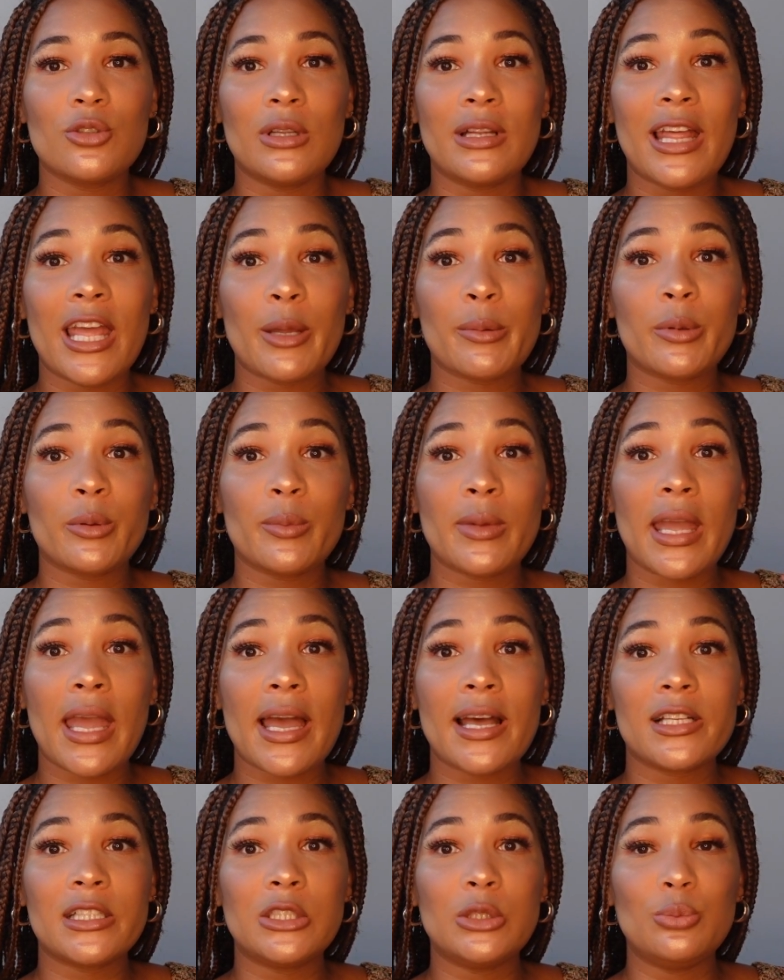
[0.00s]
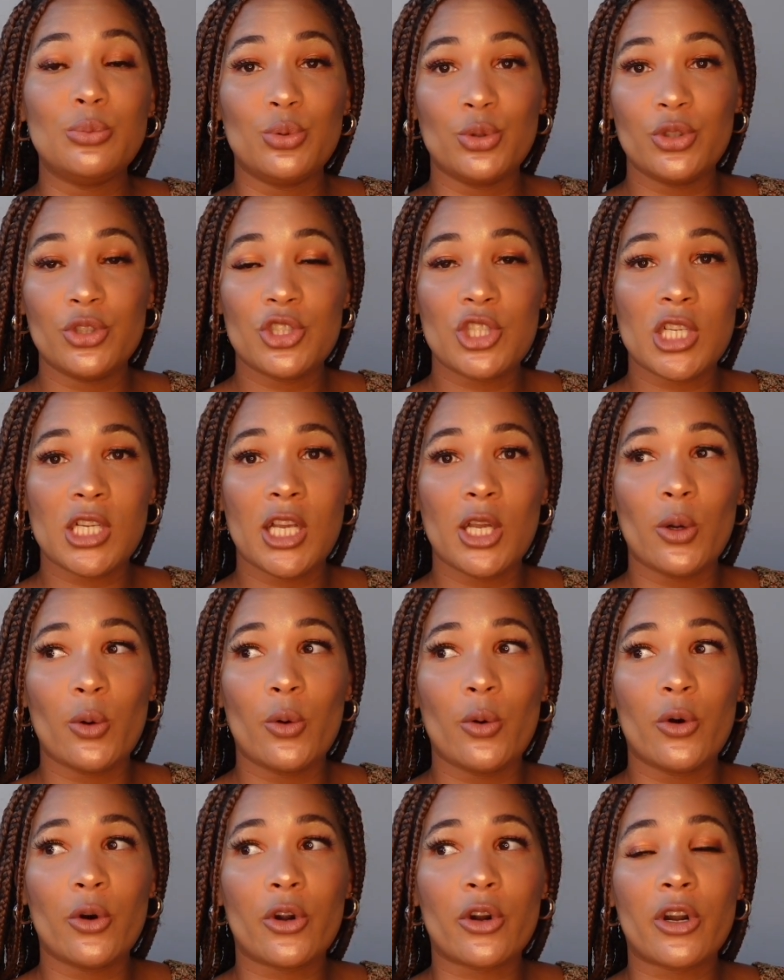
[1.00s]
to label me as bougie
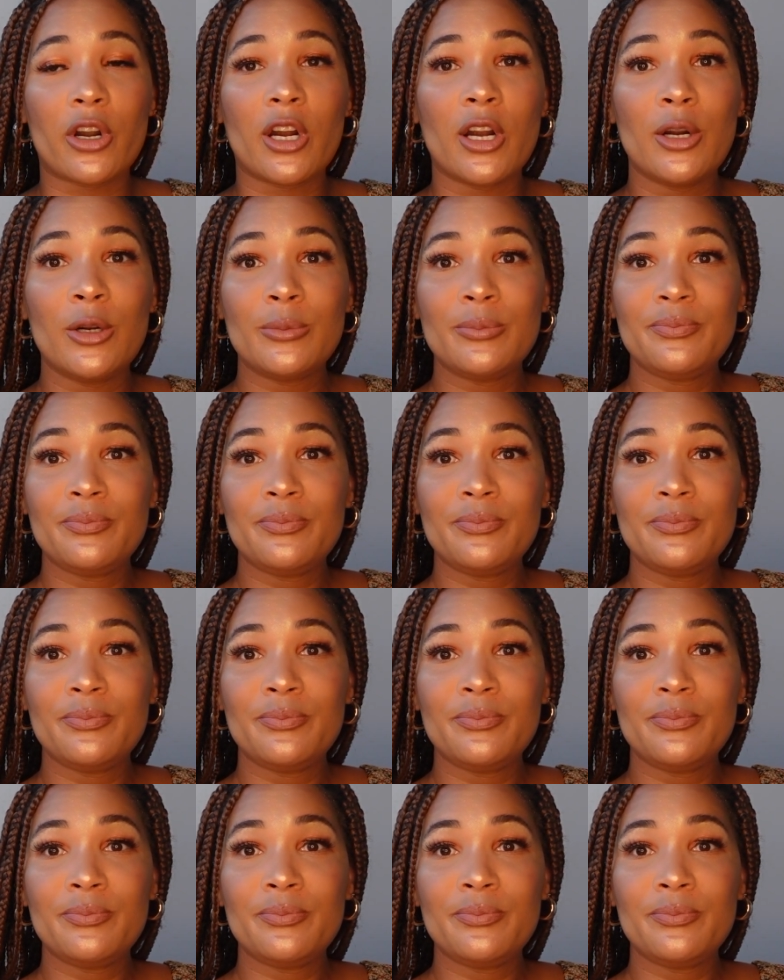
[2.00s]
or